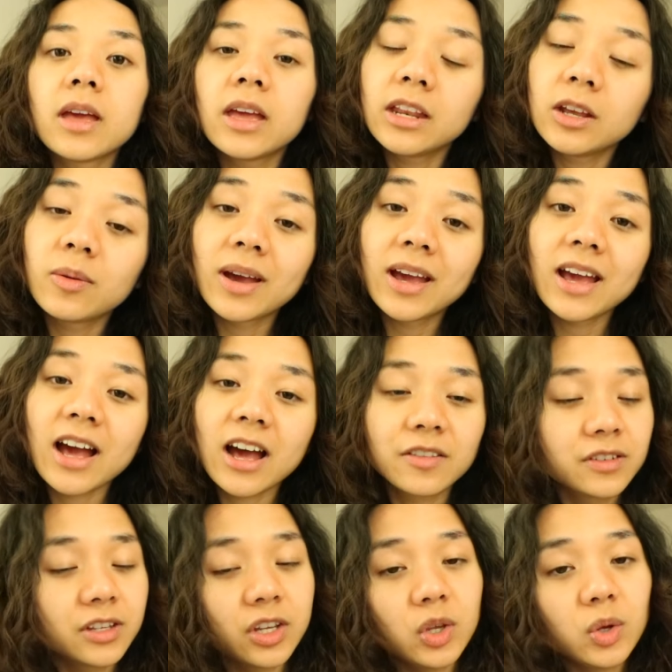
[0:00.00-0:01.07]
Anyway,
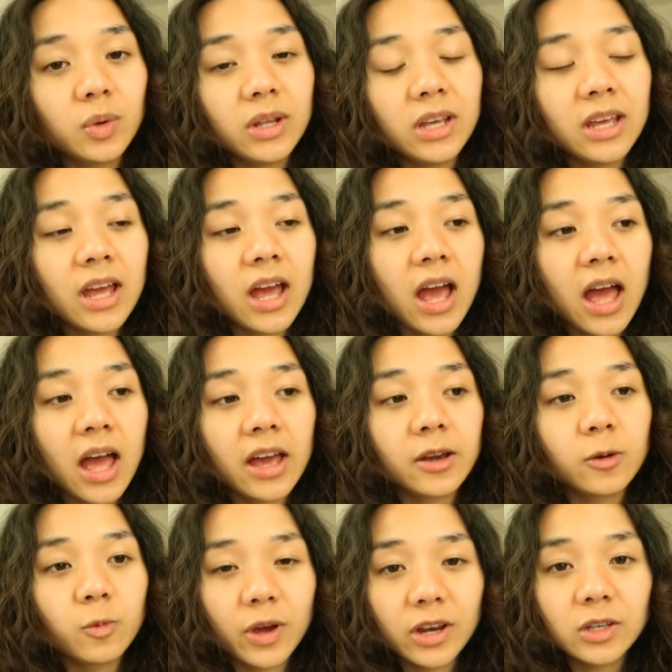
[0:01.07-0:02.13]
after uni
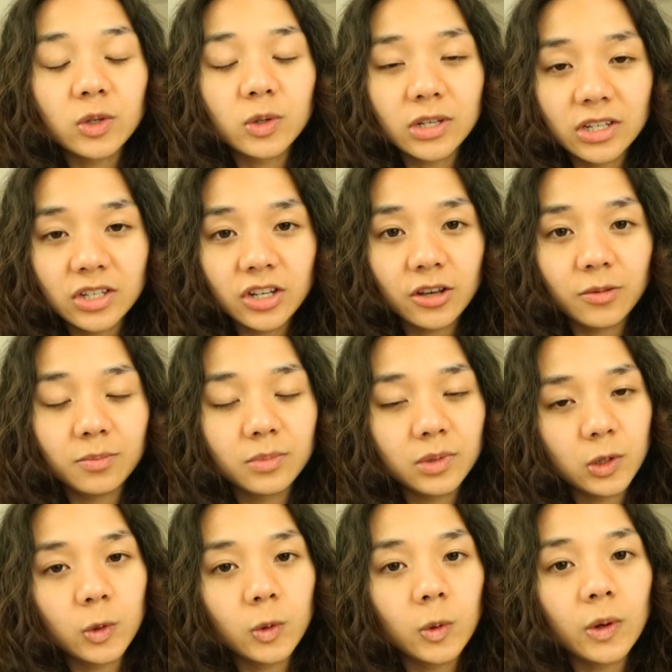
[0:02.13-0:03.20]
I went to the
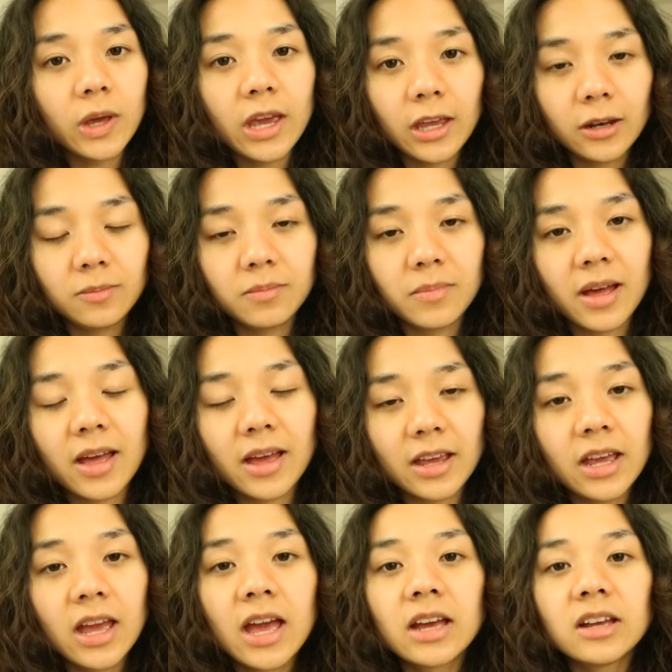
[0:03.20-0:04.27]
gym to hit
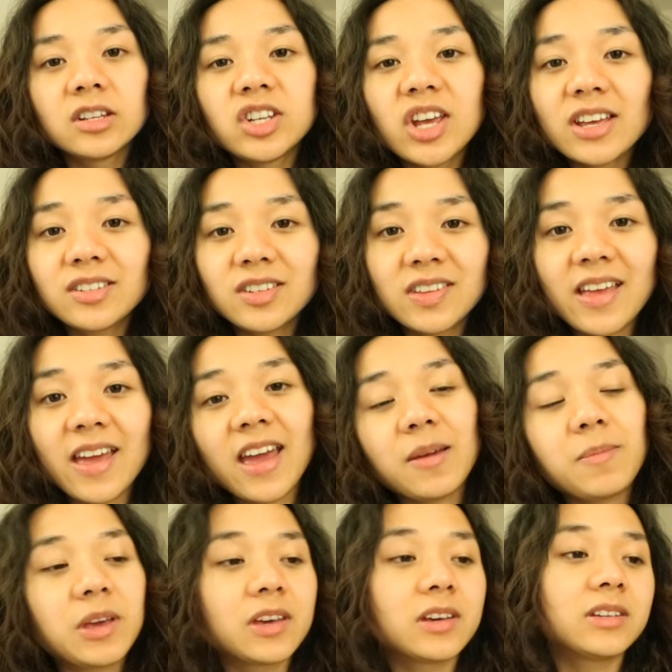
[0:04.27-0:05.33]
my chest
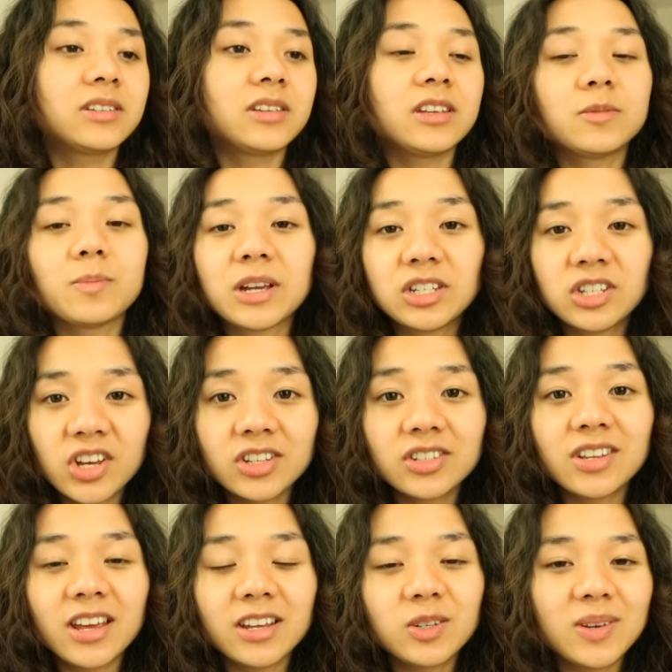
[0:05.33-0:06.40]
day, because it's my
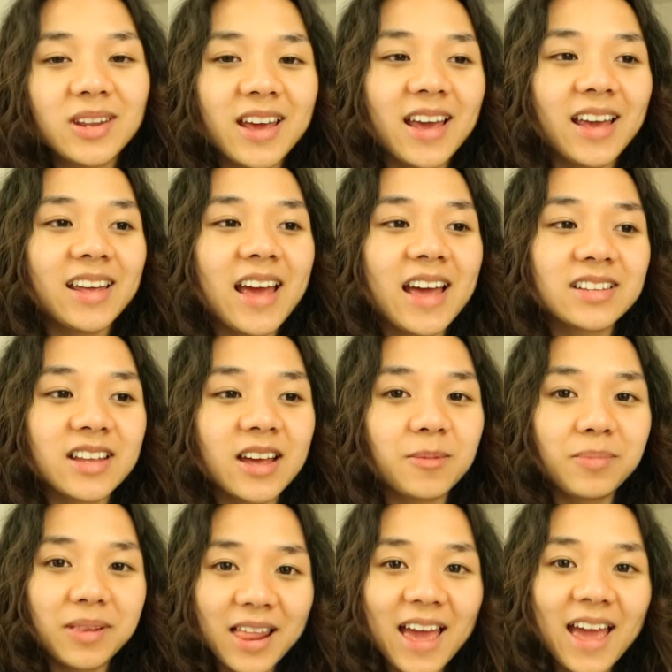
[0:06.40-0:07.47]
chest day today as I
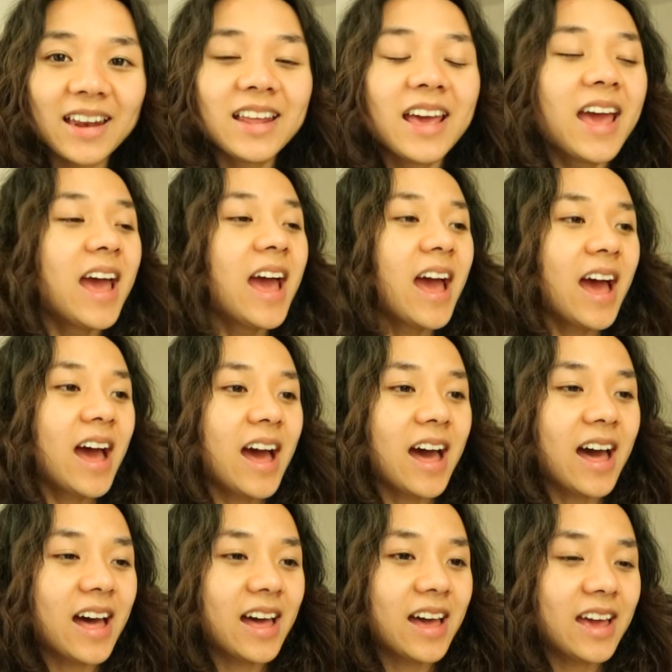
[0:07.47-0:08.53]
planned.
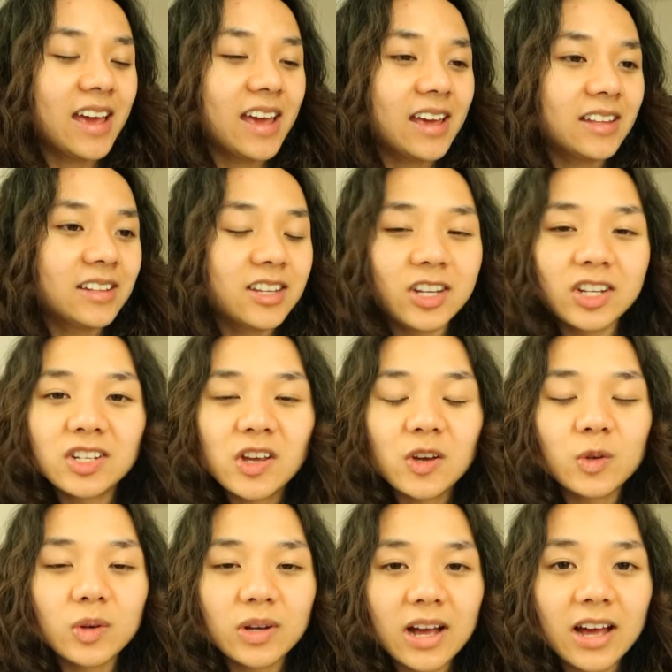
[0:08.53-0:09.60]
I didn't
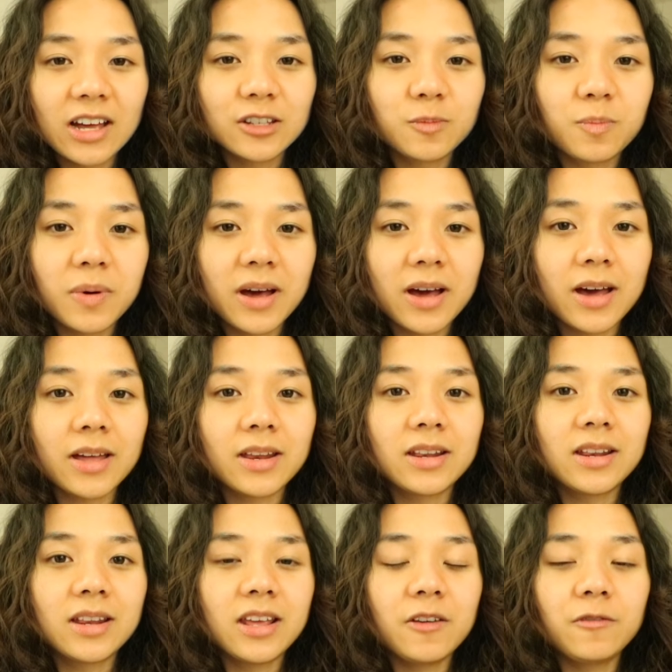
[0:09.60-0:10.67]
tell you guys, but
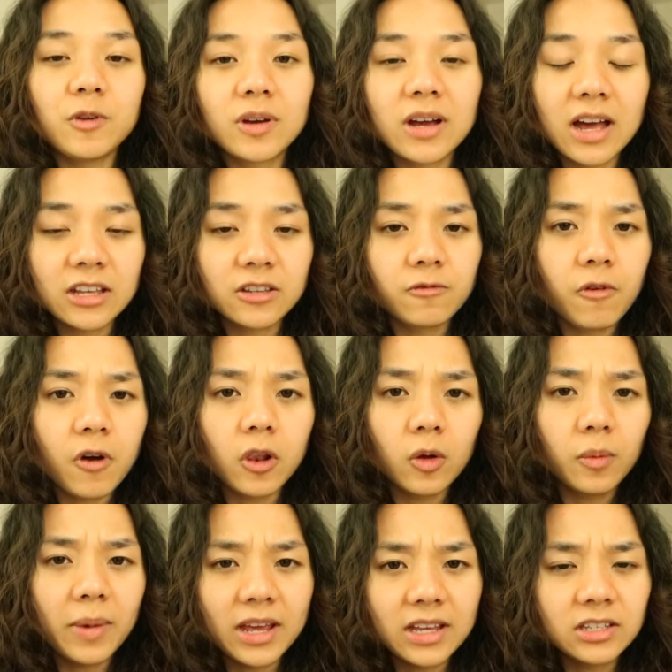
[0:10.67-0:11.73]
if you guys
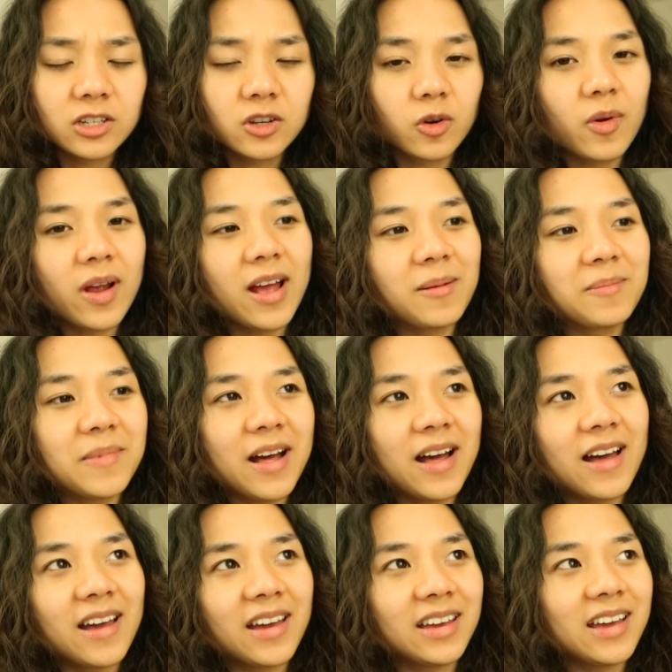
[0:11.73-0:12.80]
follow my Instagram,
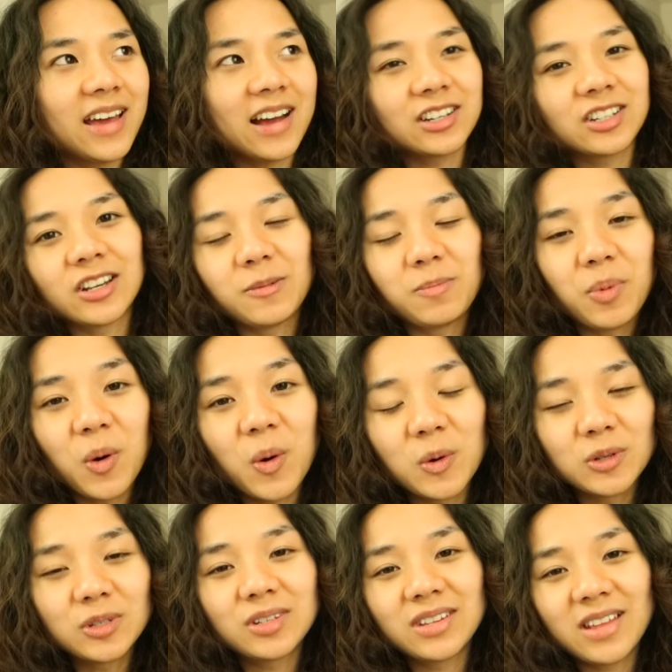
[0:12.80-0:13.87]
I actually
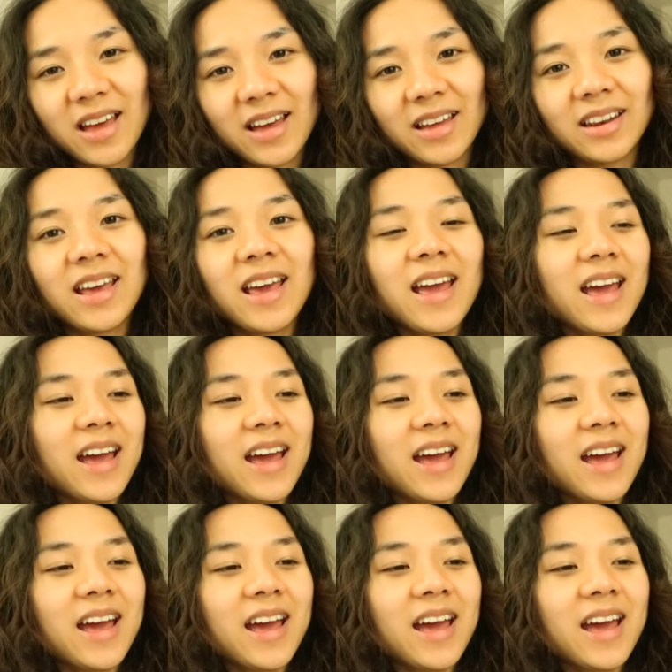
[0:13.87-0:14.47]
post that